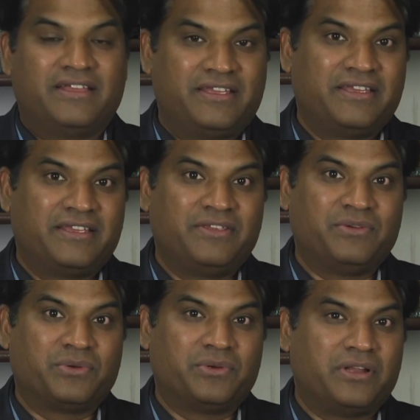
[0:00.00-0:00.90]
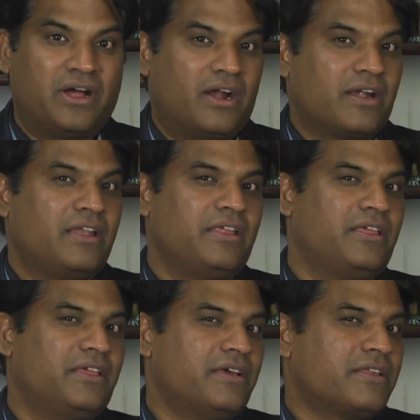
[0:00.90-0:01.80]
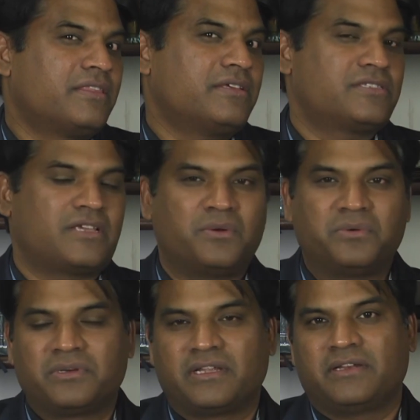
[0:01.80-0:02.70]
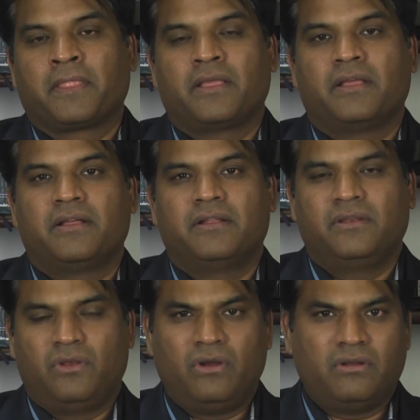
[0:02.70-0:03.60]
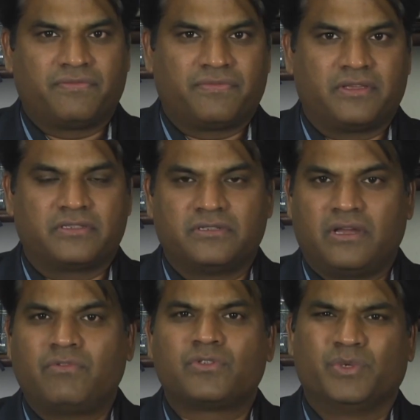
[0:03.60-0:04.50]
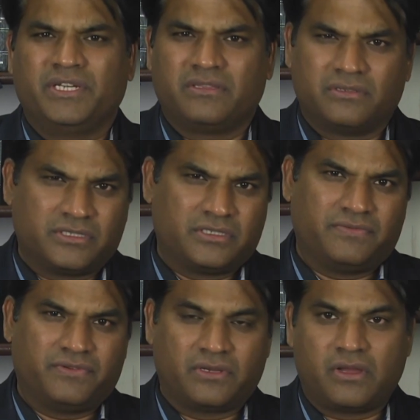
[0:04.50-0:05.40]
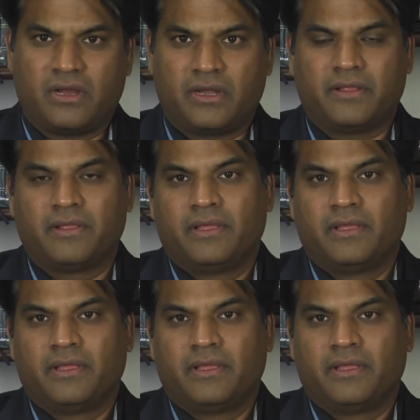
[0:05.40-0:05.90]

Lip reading: you could hardly hear the sound, and a lot of things. You know, I was very thirsty for God.